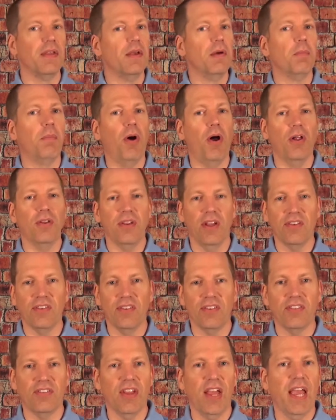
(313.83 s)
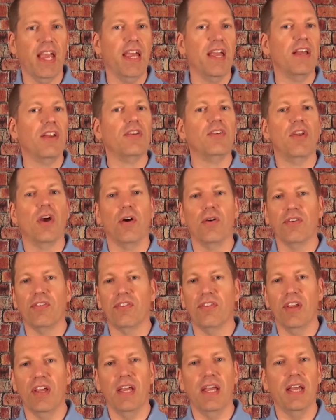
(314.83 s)
Paul doesn't say, don't
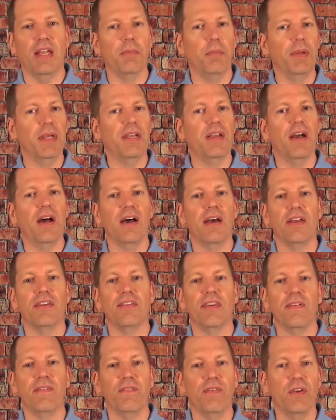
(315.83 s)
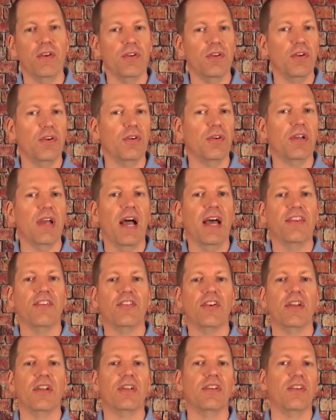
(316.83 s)
sin because if you do, God's
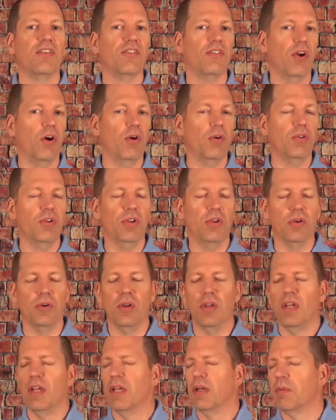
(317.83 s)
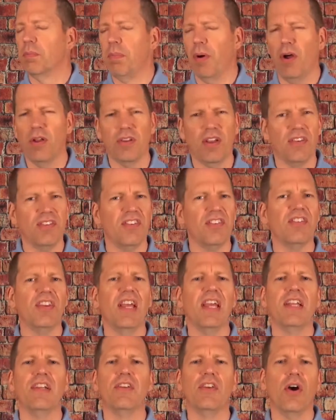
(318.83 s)
going to disown you. Paul doesn't
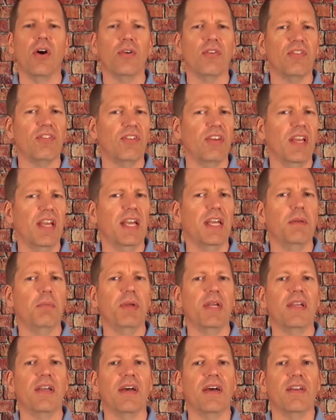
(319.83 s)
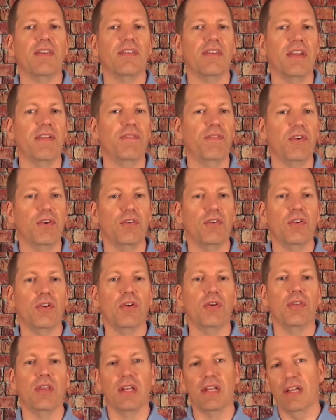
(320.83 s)
say, don't sin because if you
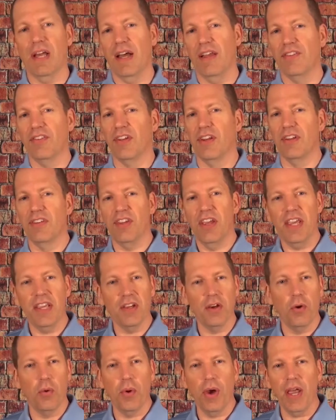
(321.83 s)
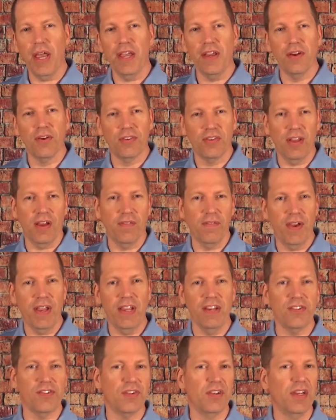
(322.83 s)
do, then God's going to take away your
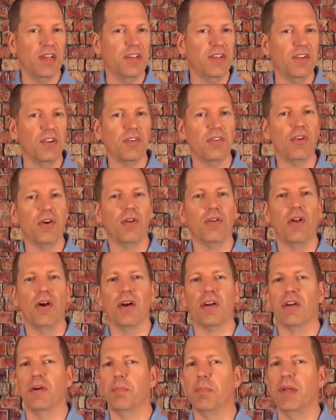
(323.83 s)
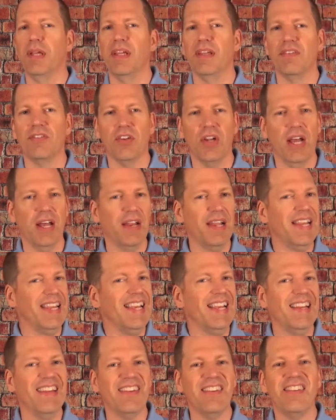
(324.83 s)
salvation and you'll no longer be his child.
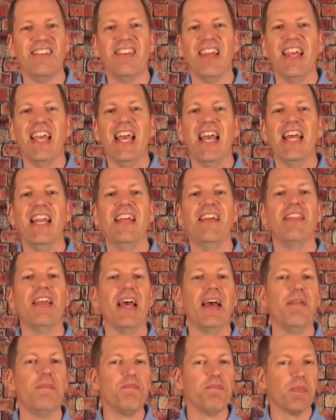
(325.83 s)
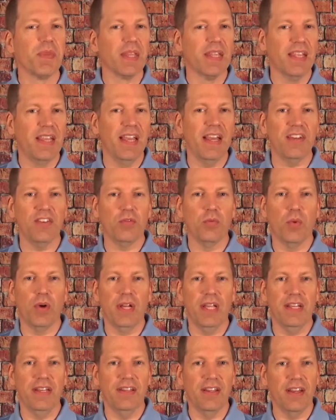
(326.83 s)
He doesn't say any of that. Catch what
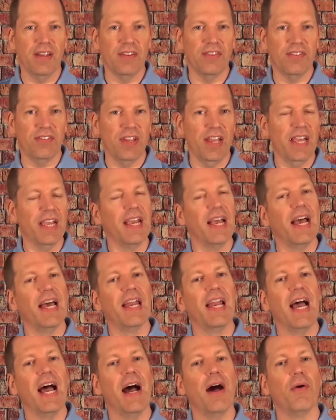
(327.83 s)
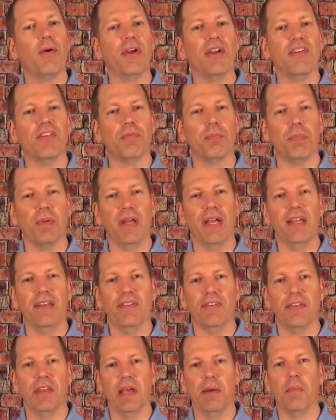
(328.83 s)
he does say and how he
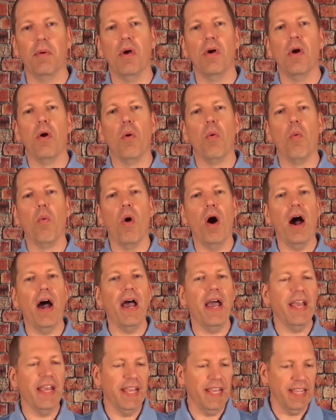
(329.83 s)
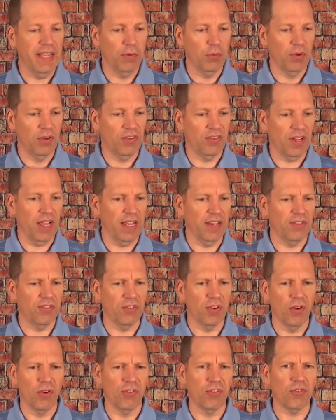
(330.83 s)
explains to them why he would say
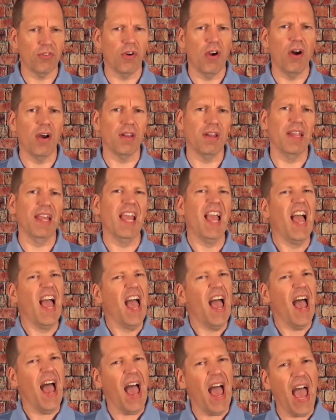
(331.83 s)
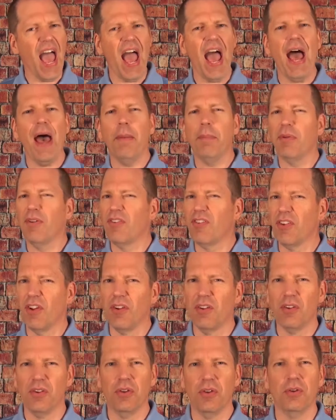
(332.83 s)
so strongly,
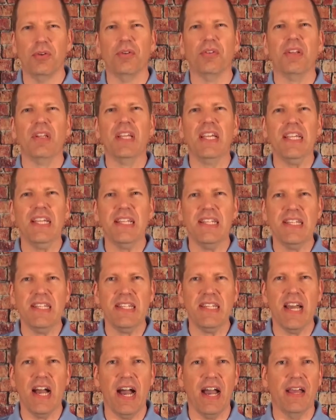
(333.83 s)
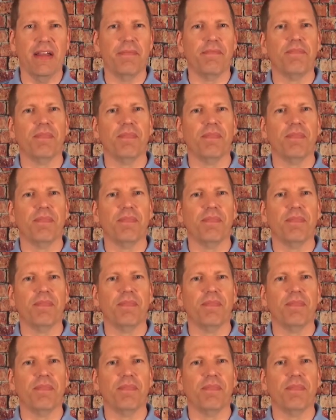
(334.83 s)
absolutely not.